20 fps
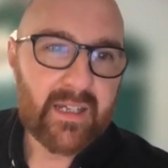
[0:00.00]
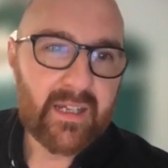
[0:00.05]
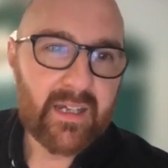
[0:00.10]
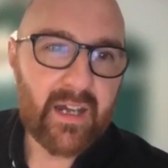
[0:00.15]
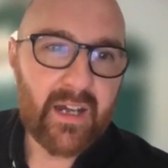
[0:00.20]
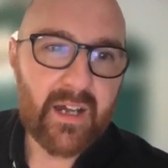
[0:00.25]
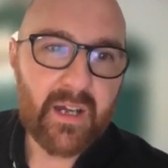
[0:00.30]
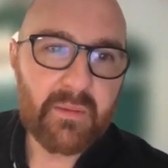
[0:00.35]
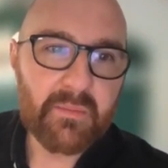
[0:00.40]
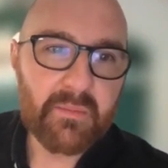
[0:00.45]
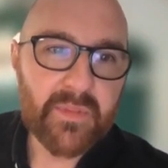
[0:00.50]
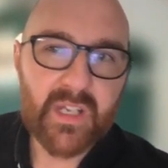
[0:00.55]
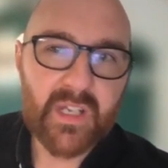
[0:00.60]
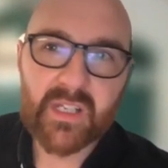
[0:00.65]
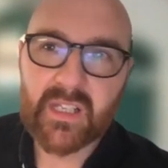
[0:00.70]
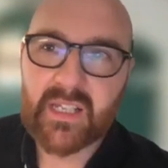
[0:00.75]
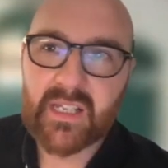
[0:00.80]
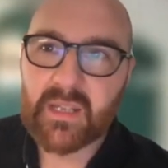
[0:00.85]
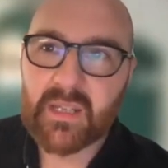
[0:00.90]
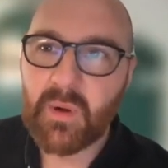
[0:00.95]
You
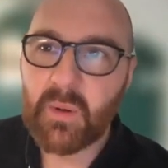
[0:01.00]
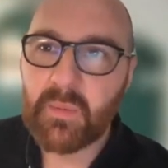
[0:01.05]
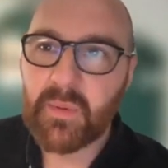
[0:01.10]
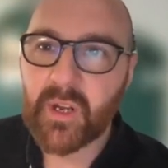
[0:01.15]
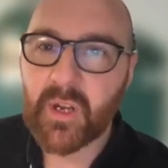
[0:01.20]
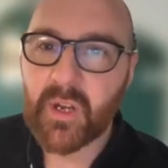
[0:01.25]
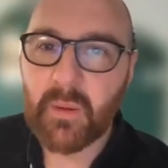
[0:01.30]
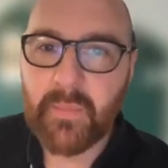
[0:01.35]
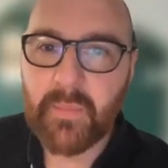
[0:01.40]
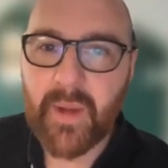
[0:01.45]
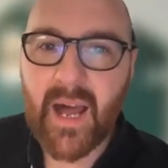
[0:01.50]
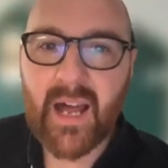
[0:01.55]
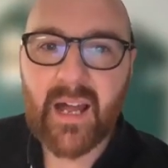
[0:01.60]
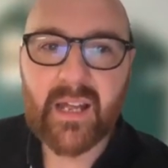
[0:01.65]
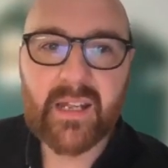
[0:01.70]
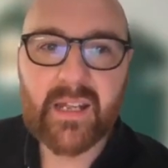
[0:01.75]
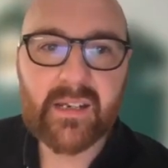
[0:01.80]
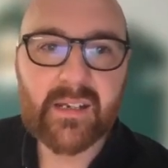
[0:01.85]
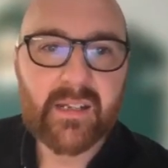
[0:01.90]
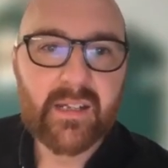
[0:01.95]
clean them up and
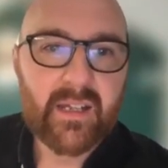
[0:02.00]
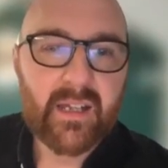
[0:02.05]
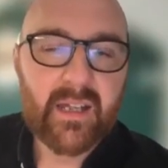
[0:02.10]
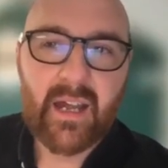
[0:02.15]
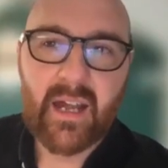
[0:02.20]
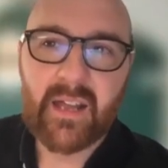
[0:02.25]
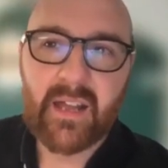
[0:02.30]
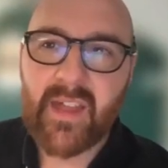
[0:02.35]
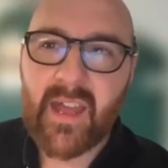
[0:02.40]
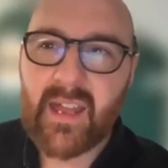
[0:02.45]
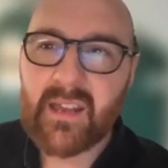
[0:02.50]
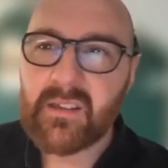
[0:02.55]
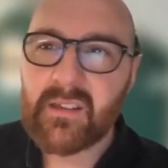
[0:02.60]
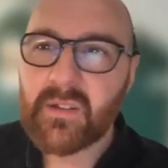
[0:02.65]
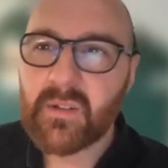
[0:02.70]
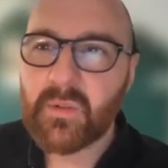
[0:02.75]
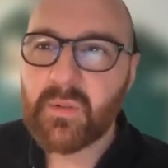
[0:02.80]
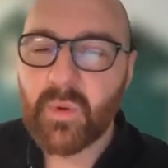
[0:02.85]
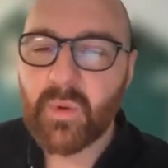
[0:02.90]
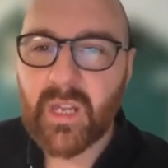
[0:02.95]
combine. And
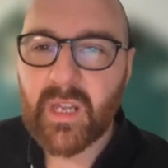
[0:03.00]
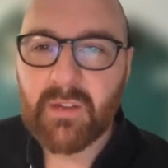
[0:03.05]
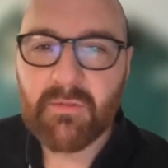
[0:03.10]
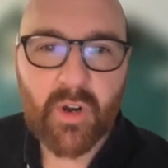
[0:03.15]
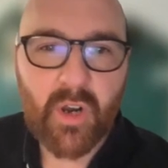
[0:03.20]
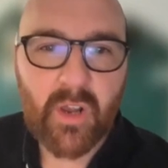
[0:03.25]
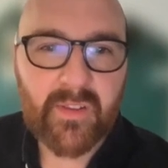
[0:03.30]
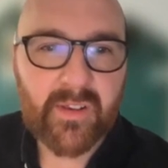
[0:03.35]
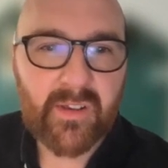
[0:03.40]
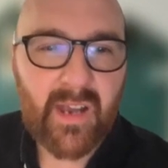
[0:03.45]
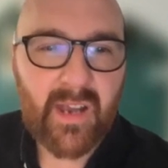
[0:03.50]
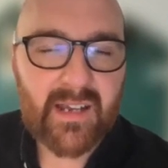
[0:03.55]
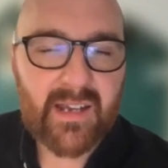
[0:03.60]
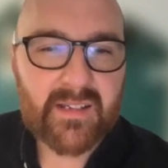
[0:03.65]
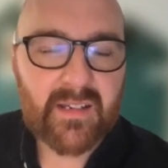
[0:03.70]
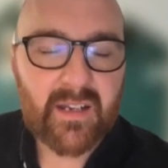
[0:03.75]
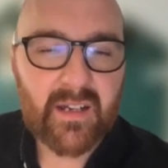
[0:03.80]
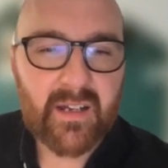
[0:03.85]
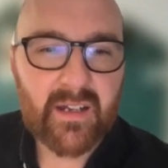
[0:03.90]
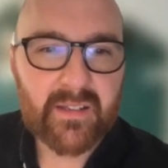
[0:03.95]
then we run on
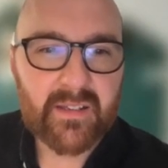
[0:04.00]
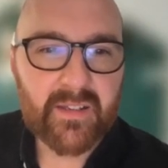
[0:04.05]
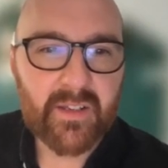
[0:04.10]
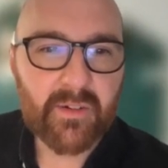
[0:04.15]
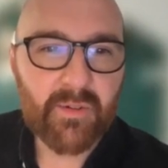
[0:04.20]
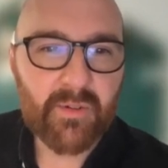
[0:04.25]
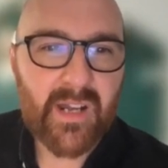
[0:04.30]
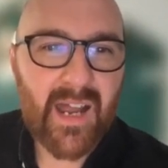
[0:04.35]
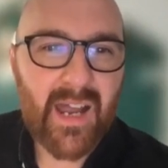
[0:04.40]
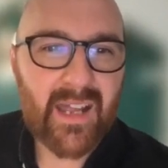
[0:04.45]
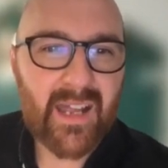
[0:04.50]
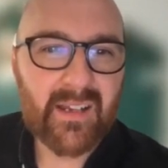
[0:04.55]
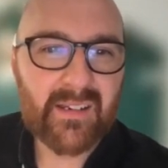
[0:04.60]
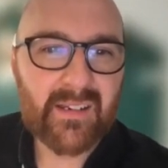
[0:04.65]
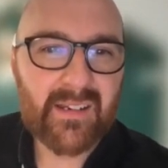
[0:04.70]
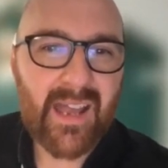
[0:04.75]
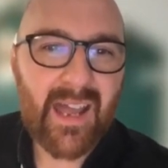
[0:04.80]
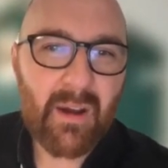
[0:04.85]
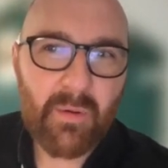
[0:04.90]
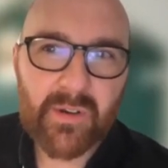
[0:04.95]
the GridION.
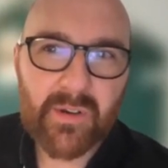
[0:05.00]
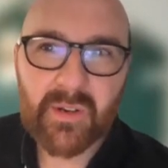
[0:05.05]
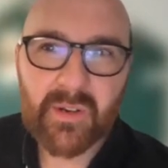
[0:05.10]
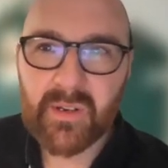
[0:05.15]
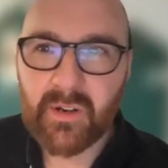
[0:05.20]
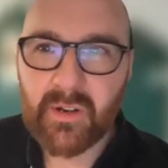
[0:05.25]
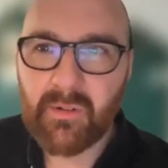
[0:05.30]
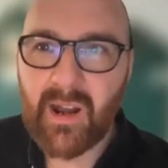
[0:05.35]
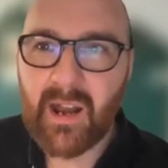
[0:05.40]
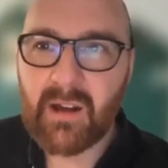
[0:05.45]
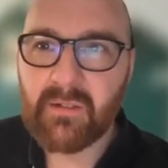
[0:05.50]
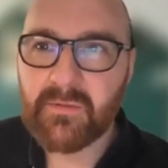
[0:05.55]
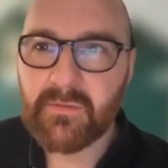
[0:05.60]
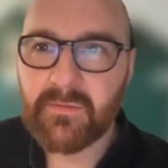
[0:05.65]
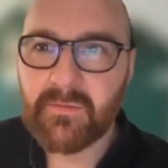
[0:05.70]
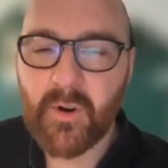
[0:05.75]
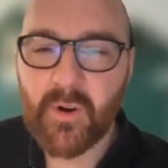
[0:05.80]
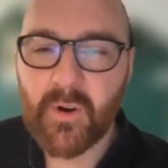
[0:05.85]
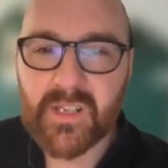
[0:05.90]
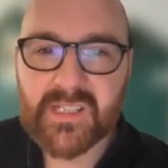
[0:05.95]
Now we're doing around
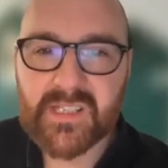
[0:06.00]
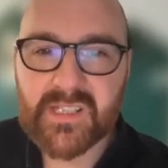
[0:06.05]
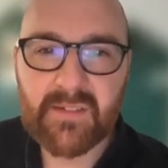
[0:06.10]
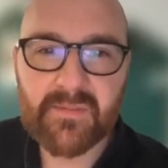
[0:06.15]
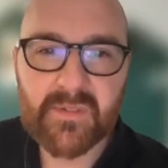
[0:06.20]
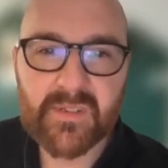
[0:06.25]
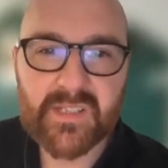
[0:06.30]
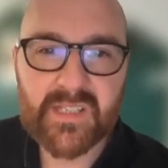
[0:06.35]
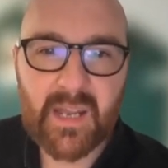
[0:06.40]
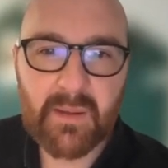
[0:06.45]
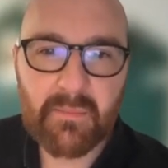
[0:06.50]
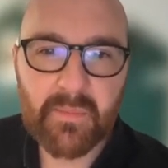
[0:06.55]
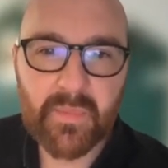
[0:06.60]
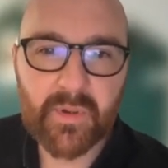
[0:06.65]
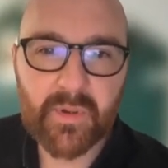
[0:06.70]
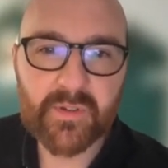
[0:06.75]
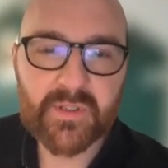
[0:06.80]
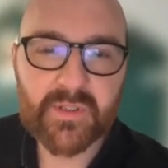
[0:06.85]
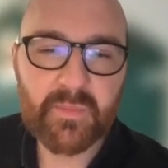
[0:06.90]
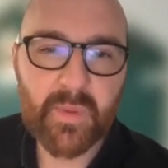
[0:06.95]
47
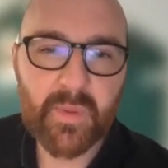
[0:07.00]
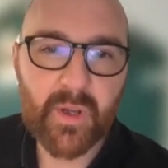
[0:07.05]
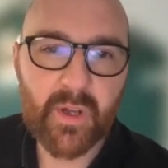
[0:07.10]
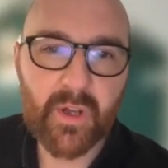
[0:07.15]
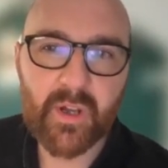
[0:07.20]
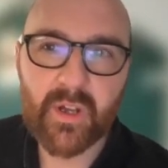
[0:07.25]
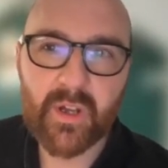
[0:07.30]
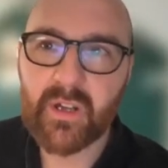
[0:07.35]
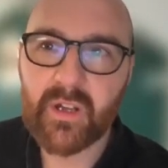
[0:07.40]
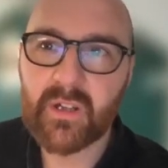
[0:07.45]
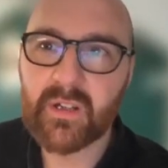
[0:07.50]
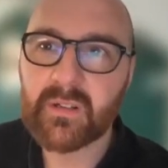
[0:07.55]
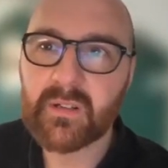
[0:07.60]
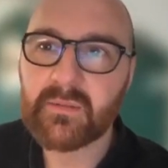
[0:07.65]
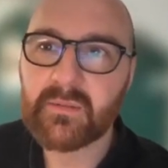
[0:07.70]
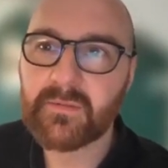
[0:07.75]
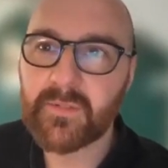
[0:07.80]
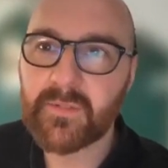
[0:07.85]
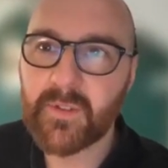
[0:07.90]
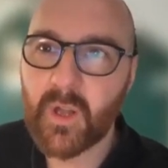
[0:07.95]
samples per
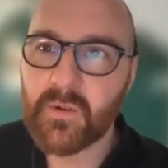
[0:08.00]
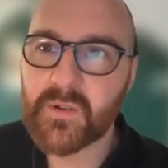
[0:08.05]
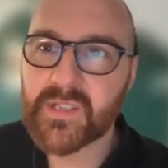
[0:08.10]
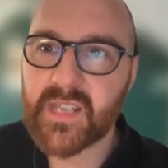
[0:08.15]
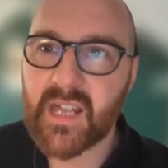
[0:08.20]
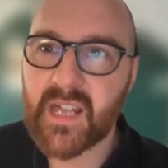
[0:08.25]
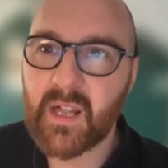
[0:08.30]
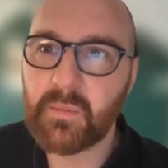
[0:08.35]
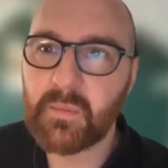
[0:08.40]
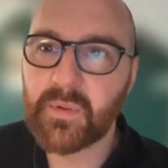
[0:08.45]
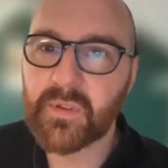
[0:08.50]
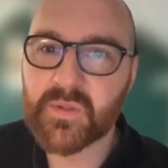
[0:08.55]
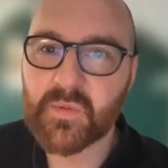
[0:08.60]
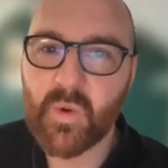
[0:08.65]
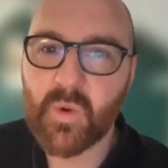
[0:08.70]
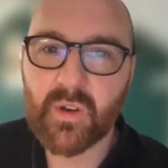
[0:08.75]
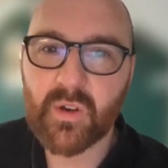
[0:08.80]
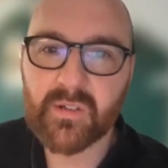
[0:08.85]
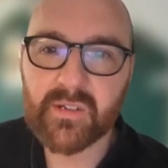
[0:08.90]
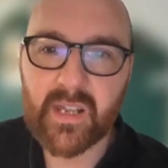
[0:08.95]
flow cell plus
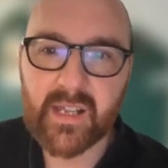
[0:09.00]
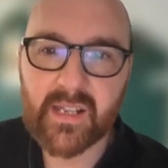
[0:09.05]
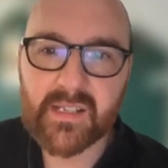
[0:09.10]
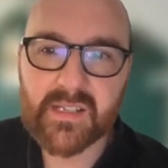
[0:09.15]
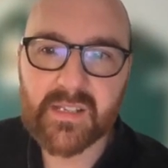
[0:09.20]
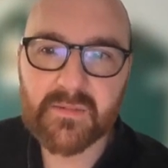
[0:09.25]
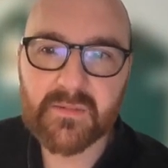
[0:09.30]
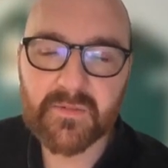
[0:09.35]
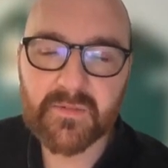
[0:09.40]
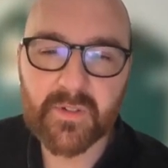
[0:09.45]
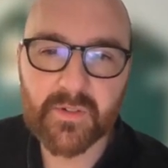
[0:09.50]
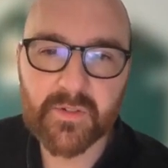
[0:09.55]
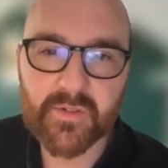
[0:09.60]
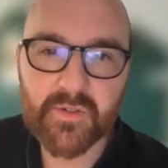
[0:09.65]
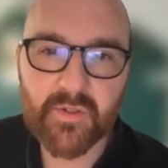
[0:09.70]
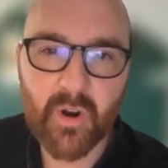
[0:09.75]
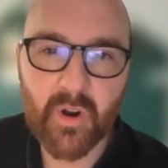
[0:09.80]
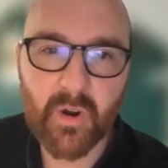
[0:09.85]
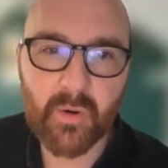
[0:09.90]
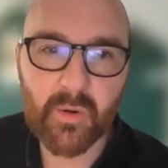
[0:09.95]
1 negative
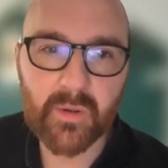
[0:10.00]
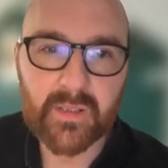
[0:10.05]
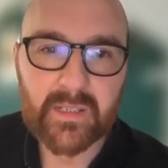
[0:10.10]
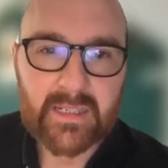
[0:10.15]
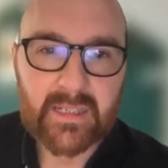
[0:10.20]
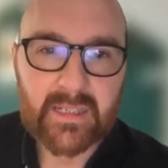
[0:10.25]
control.